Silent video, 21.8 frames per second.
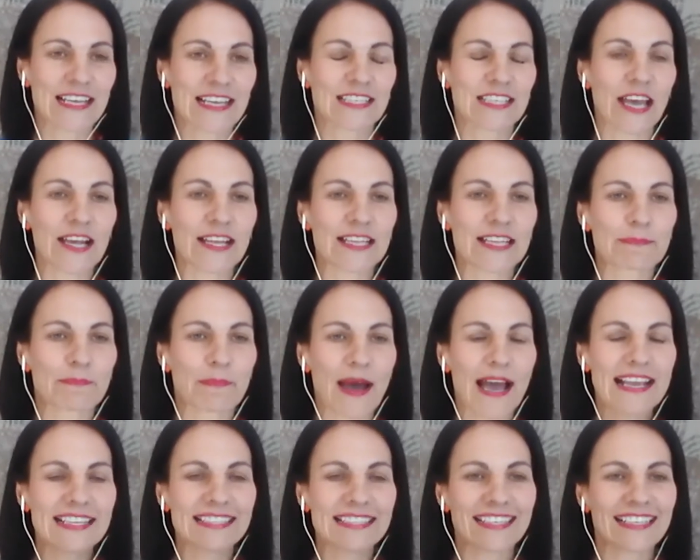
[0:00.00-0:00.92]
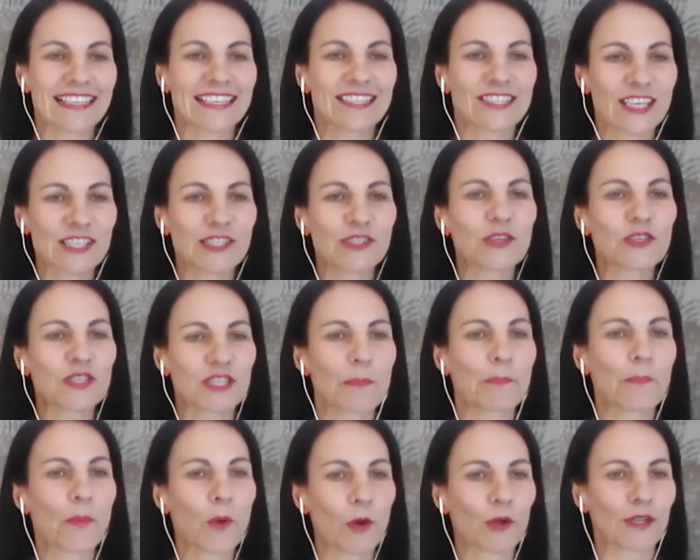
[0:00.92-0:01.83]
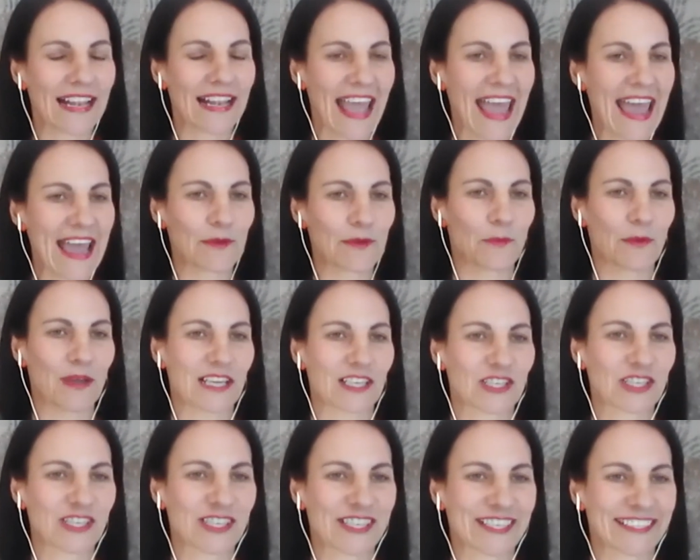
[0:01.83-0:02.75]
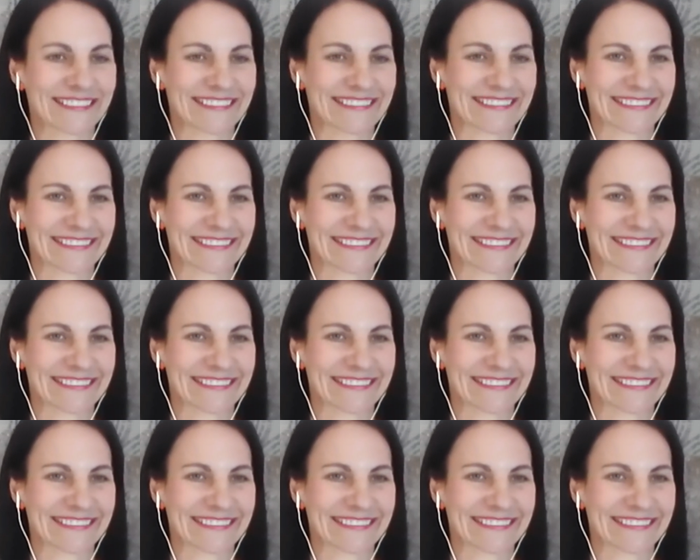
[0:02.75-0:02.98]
So it's basically just to support language.